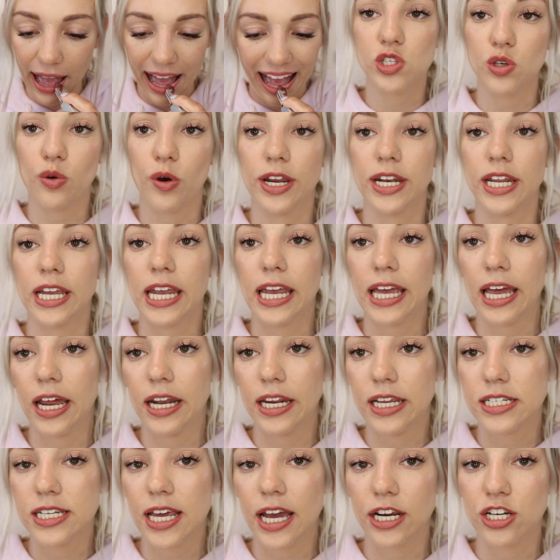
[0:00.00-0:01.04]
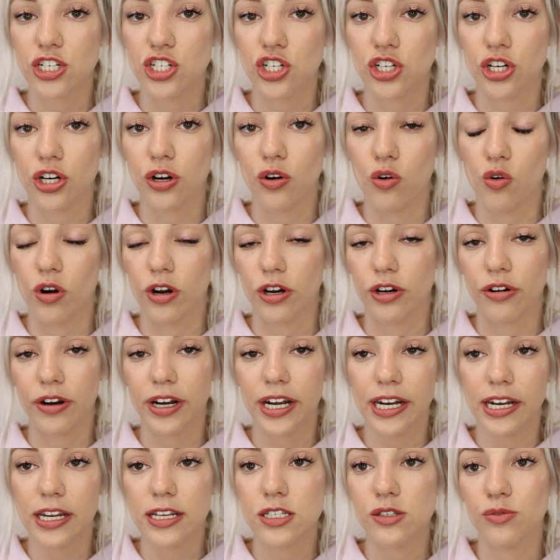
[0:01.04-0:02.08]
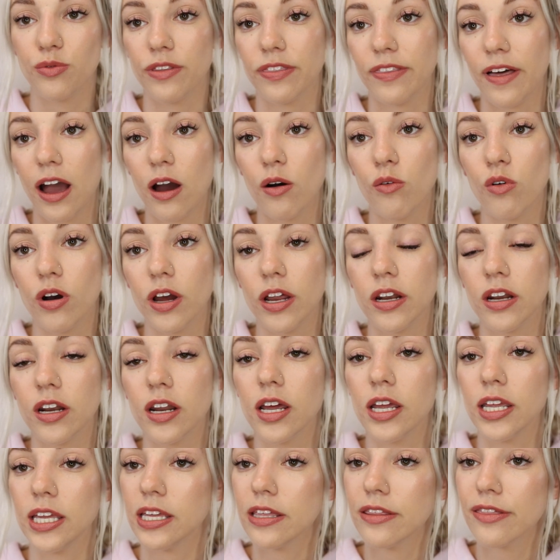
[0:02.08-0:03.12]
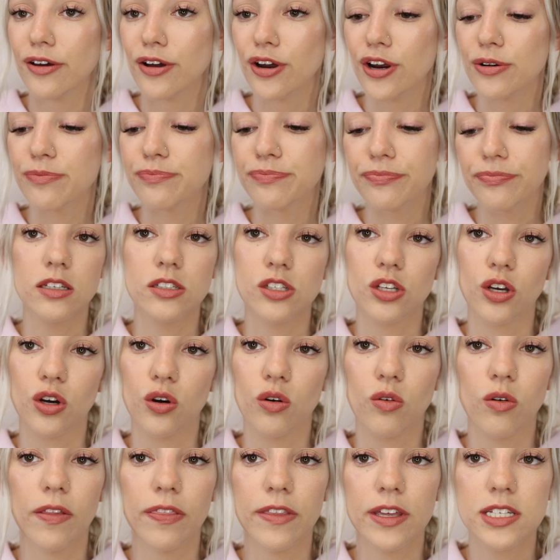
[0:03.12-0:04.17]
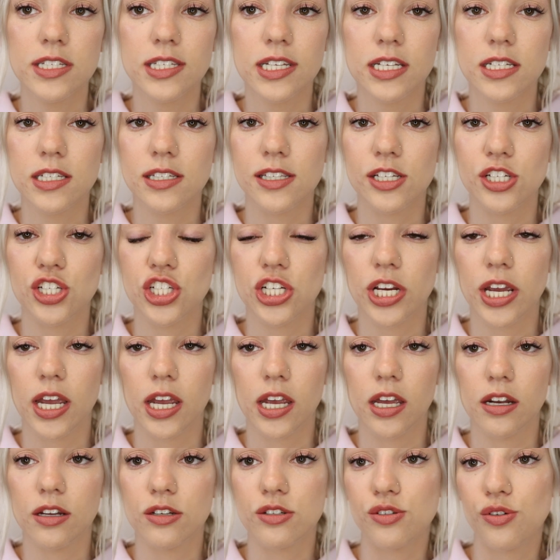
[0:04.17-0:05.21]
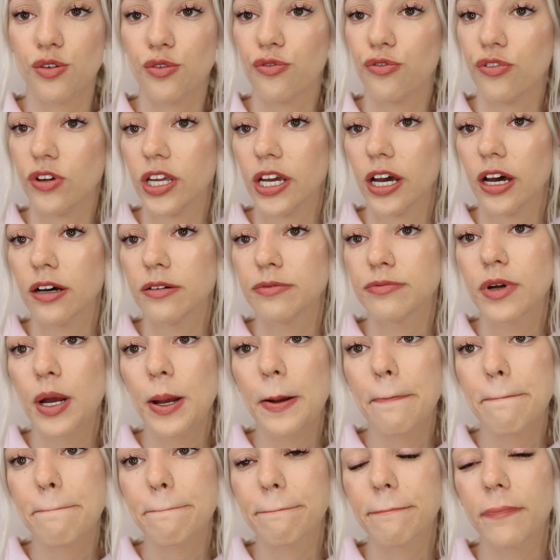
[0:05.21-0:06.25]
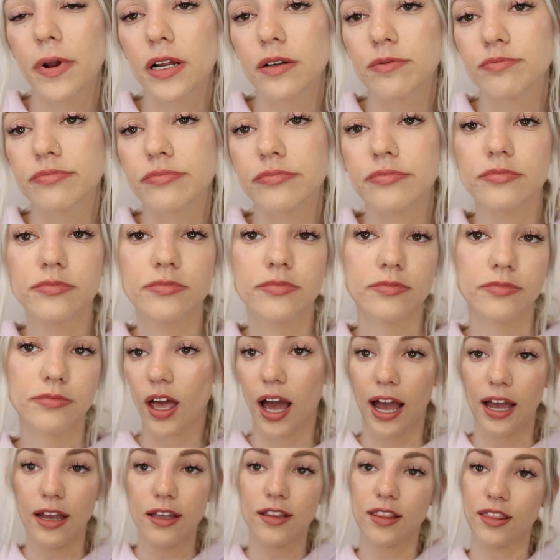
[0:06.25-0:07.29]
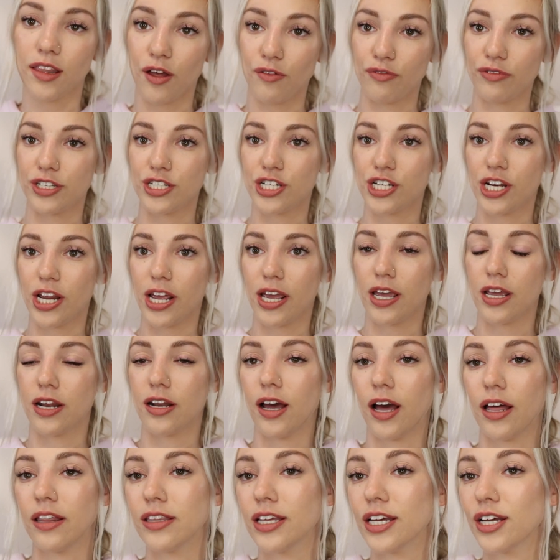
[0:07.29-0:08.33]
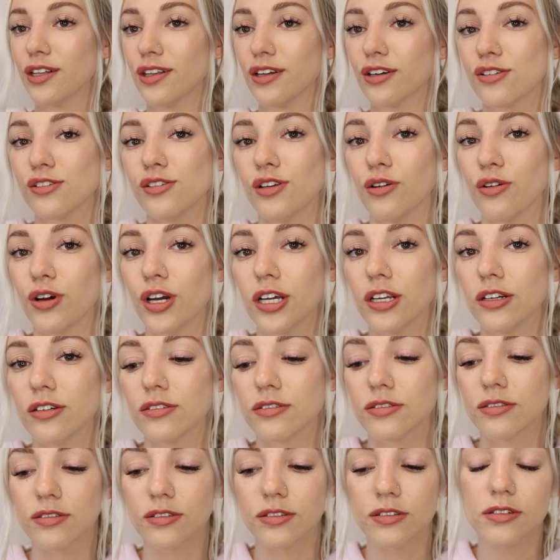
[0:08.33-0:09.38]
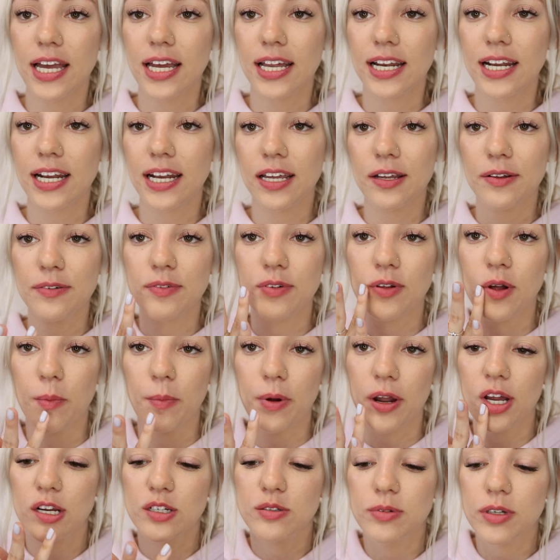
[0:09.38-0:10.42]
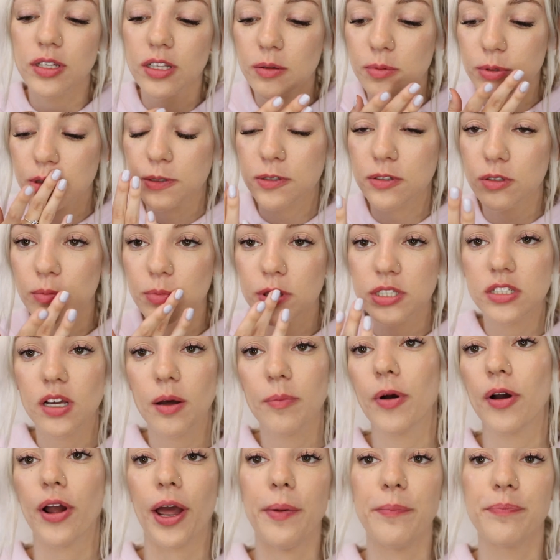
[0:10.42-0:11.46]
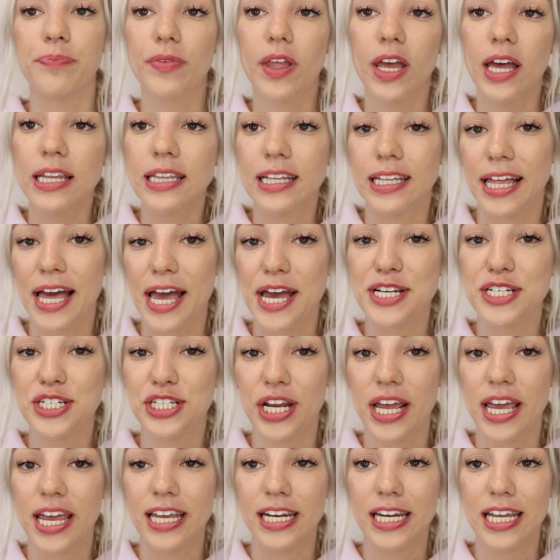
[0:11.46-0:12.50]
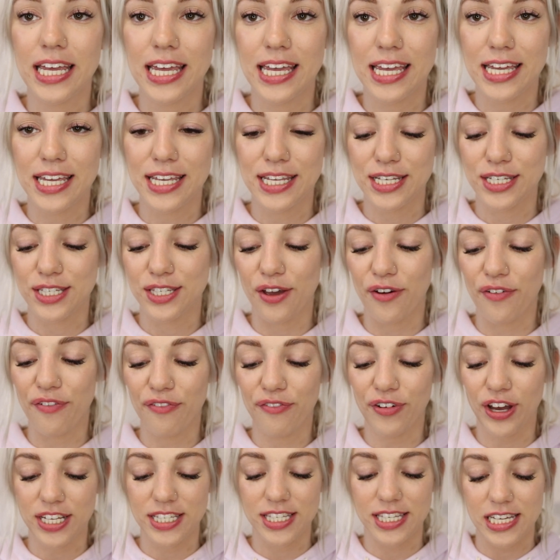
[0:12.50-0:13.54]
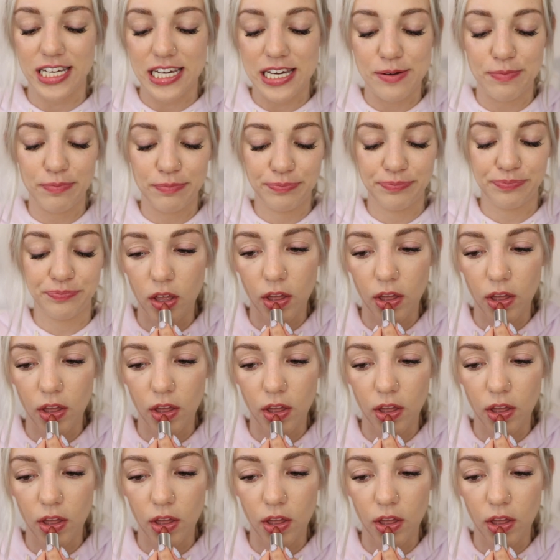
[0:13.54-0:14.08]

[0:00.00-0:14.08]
So I didn't get any texture or grittiness with that one either. So this is the shade Sophia. I love the shade. I think it looks so good. And, oh my gosh, my lips are so messed up. Okay, the last shade is Fussy.